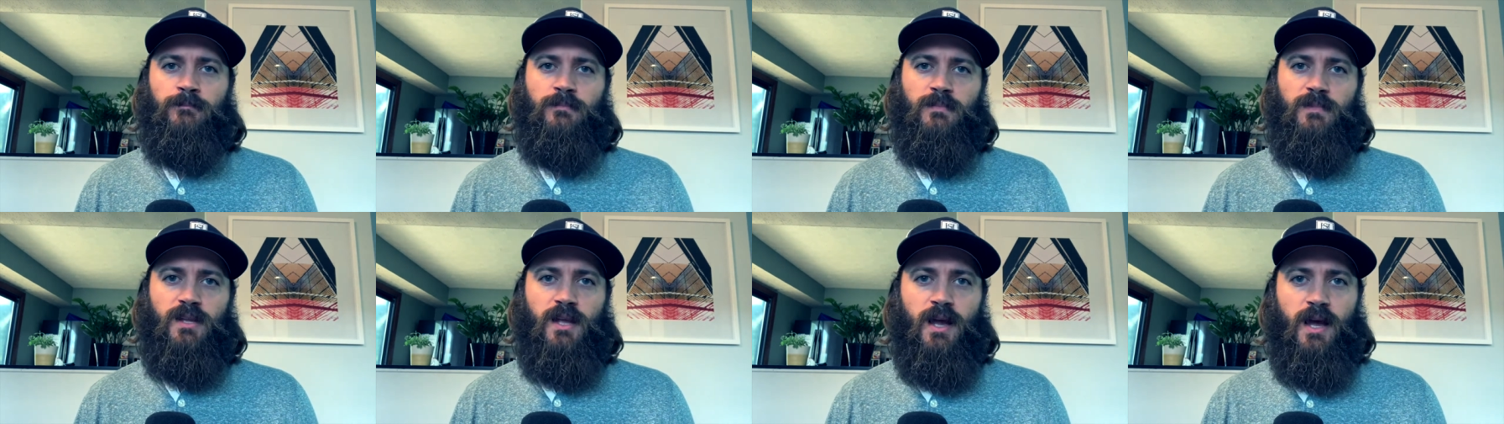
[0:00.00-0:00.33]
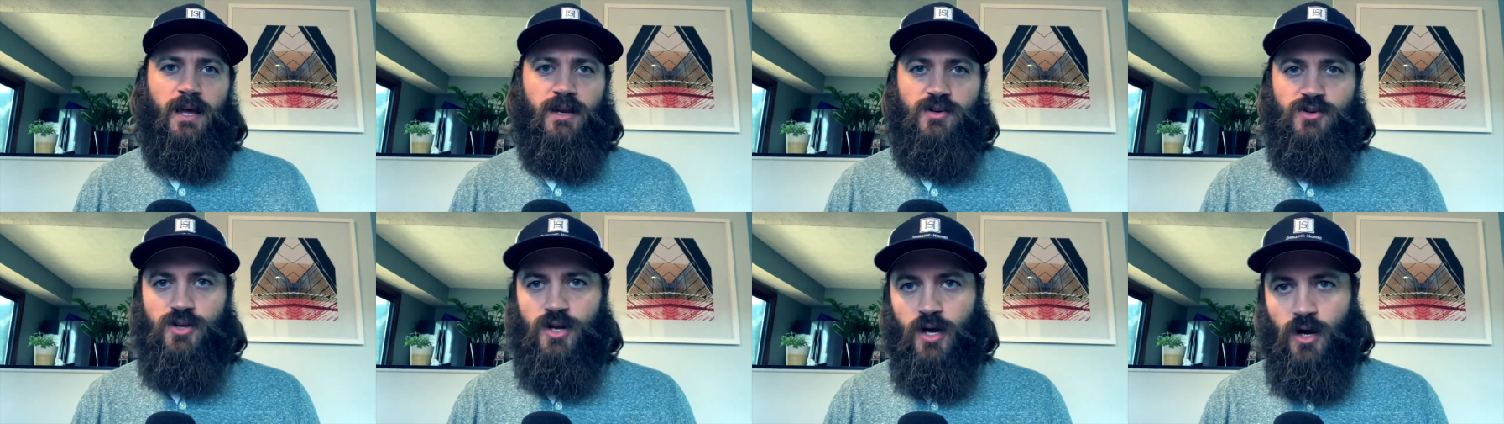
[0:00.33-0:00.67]

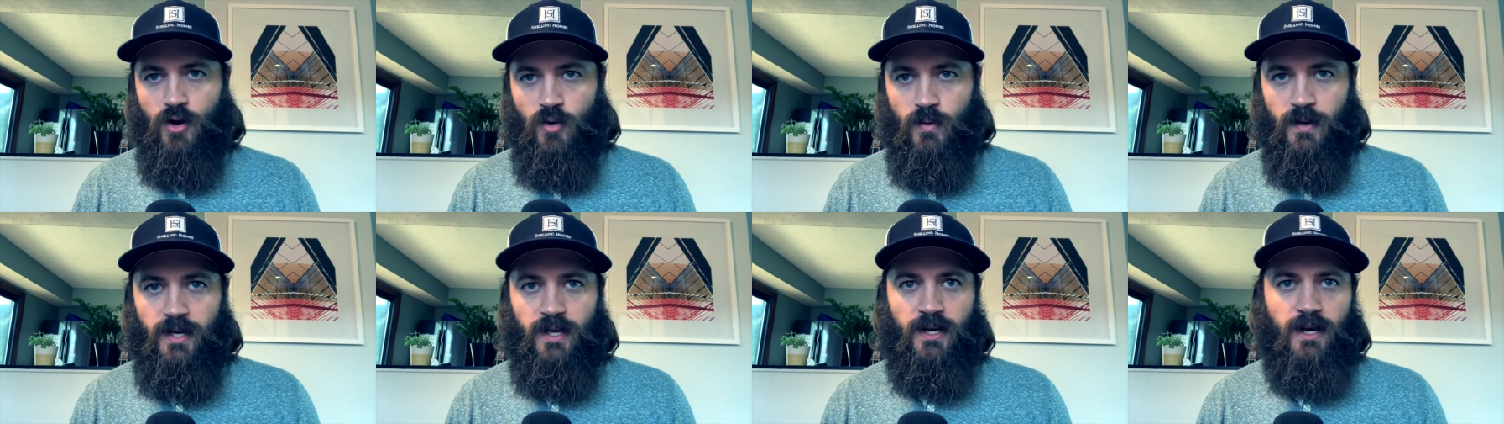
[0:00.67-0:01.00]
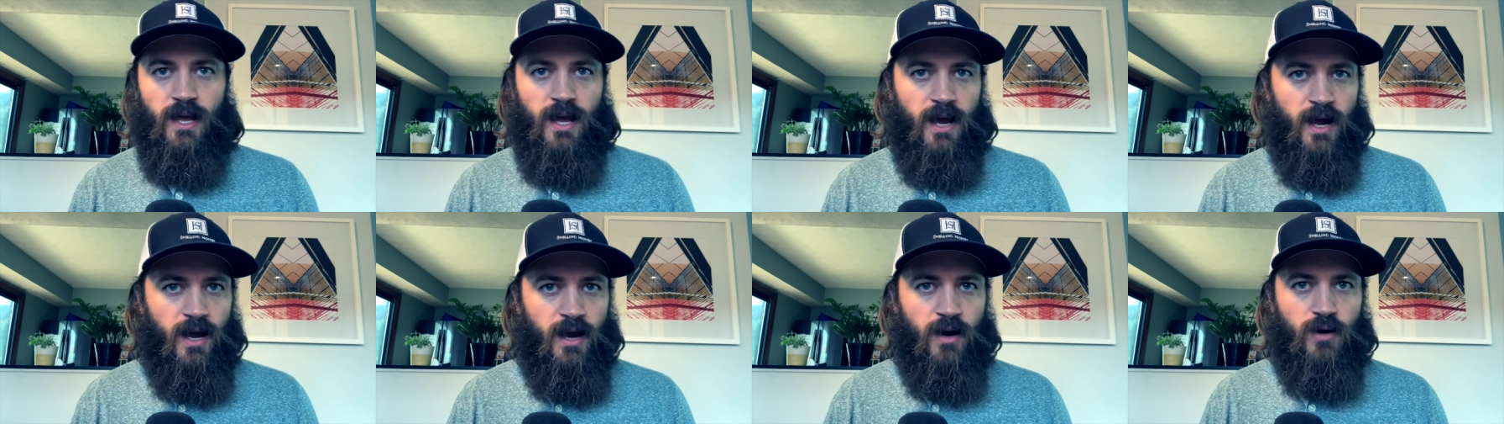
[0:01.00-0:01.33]
at knowing
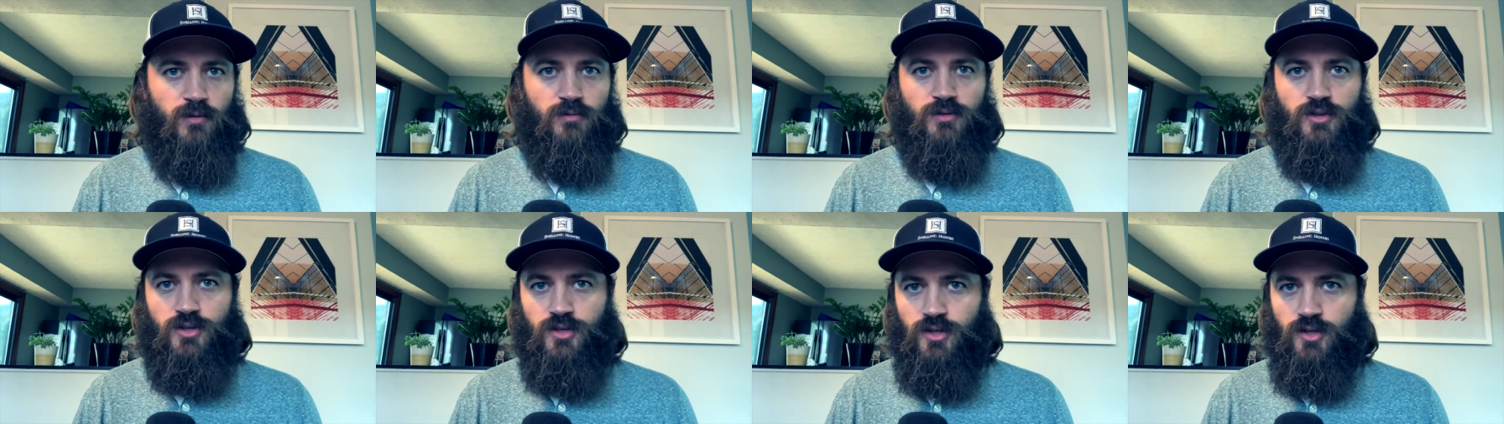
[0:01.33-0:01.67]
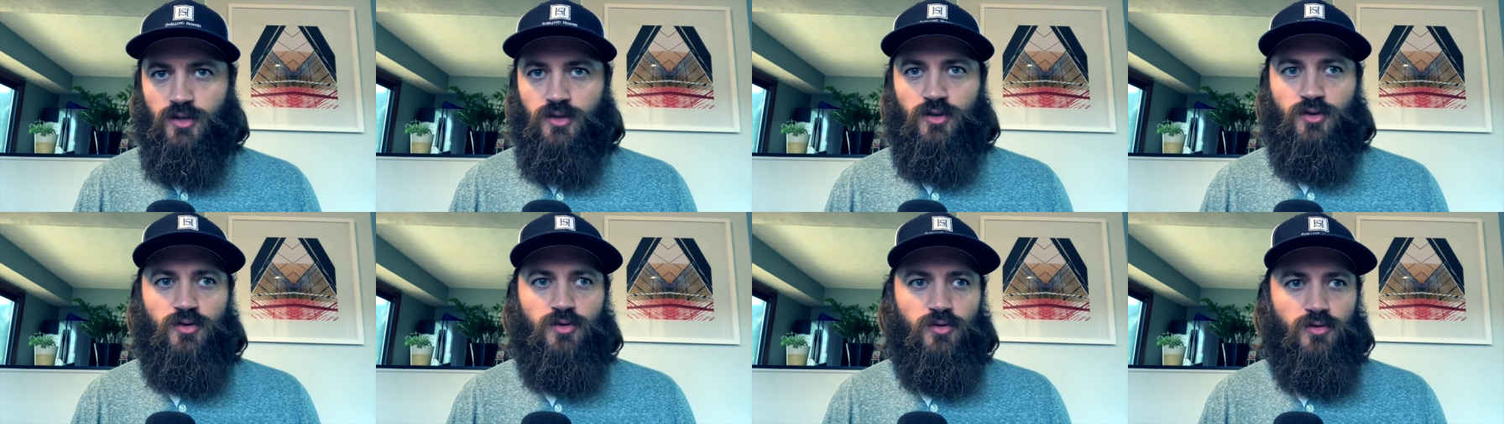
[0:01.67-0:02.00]
how
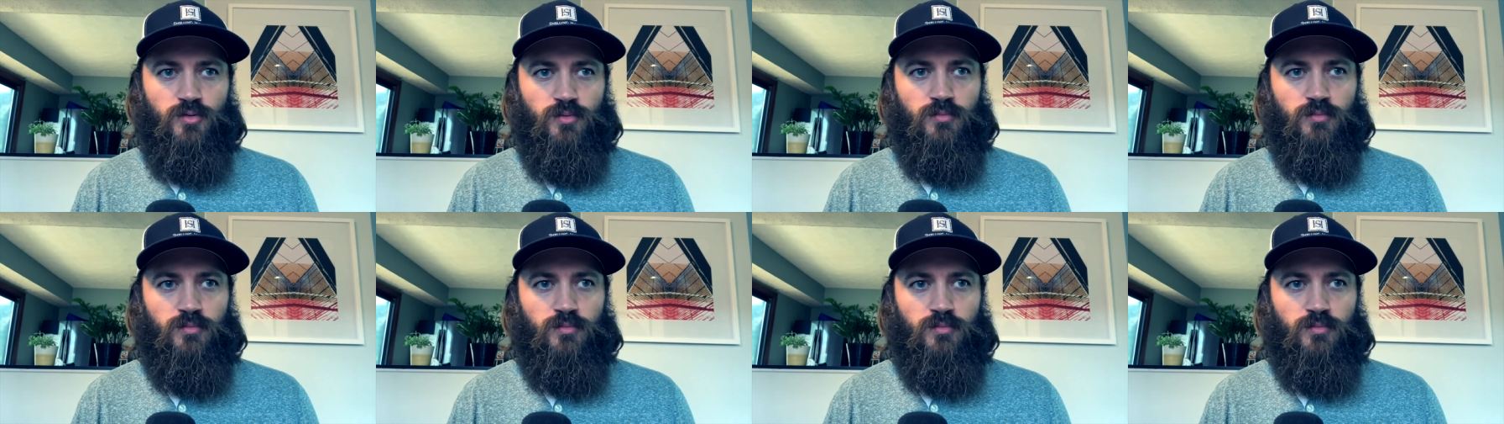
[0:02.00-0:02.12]
to